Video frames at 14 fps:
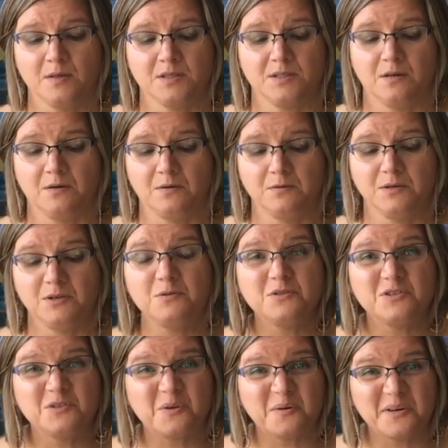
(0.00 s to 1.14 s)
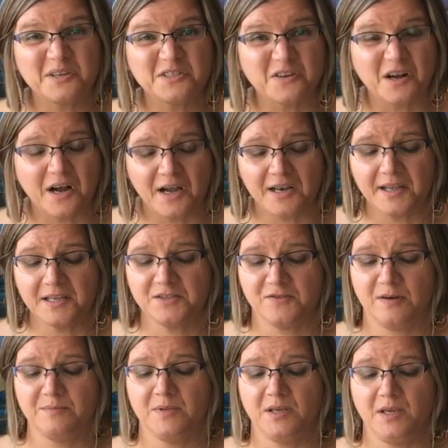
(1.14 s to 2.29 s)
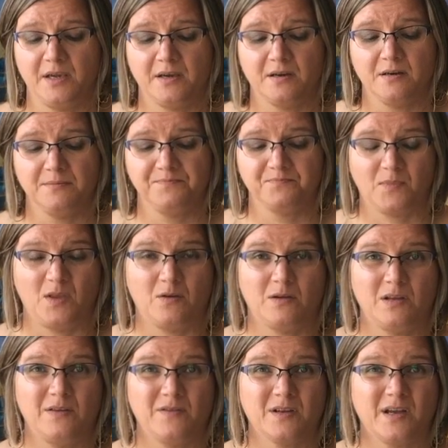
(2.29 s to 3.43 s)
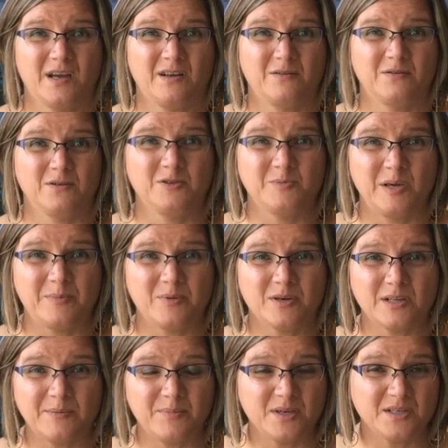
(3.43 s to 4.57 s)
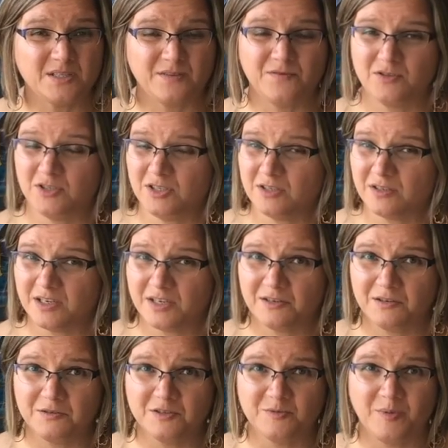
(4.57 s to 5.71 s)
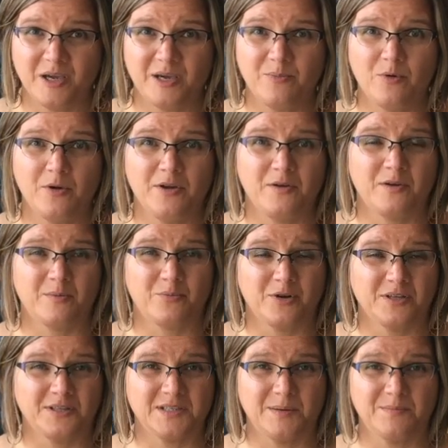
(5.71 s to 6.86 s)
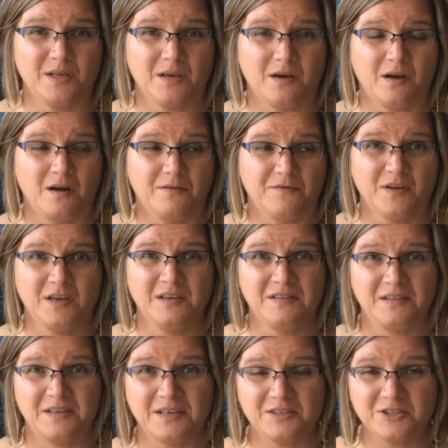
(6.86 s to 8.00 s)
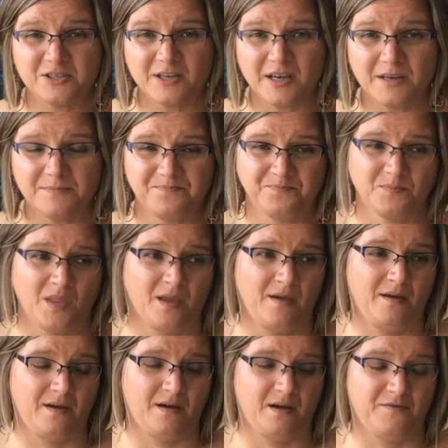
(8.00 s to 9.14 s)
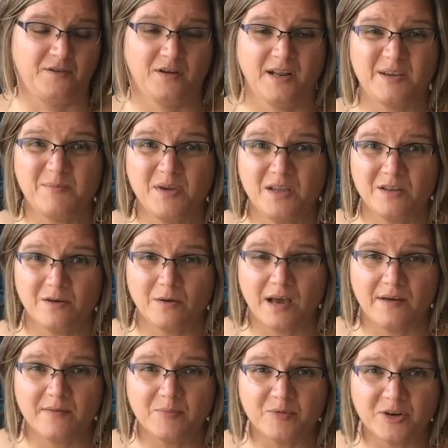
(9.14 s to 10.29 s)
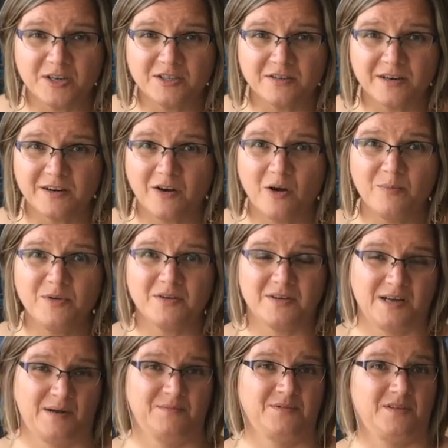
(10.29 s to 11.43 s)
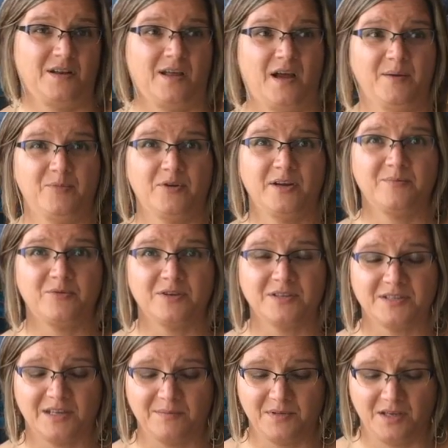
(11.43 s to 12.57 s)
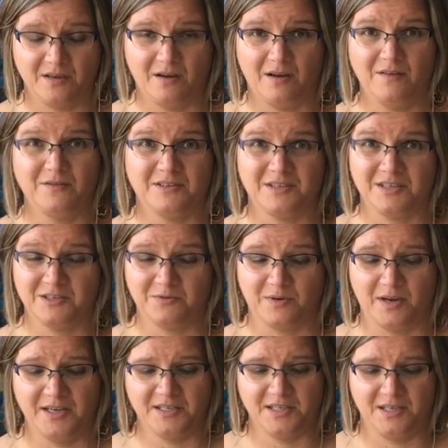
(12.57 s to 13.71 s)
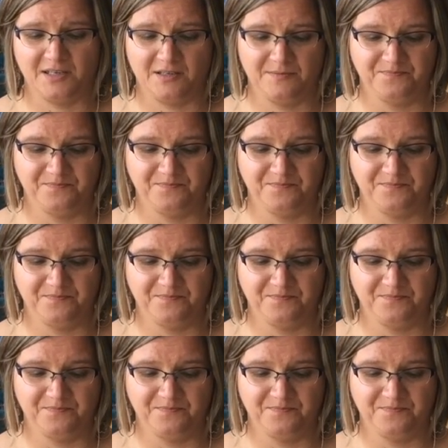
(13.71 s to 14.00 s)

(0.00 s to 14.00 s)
So news stories or highlights from the year. You can even cut out newspaper clippings if you still get a newspaper, or you can print something off the internet. If you're like me and you don't have a printer at home, you can come to the library and print something off, because that's what I did.